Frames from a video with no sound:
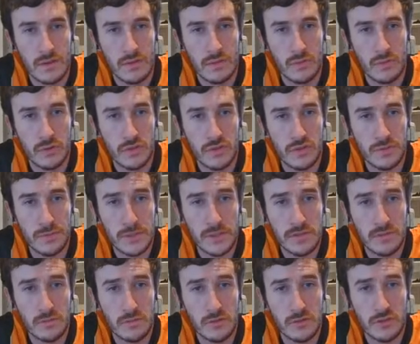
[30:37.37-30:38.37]
would
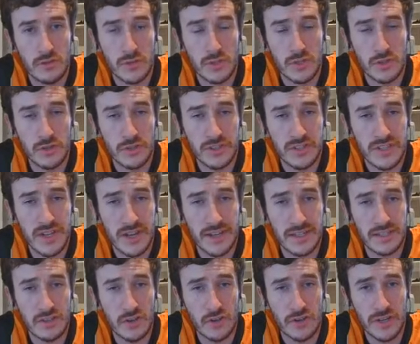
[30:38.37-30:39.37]
you look at
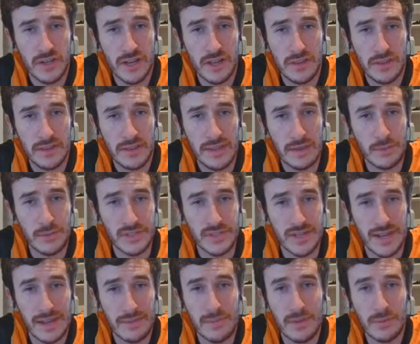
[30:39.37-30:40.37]
starting Doherty? I think he was a
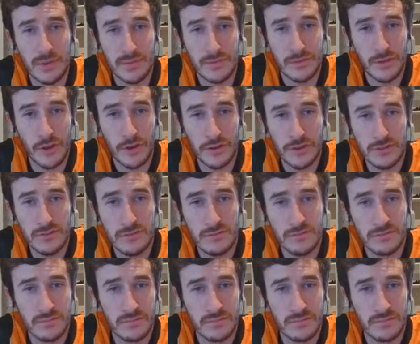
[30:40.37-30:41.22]
name that we floated.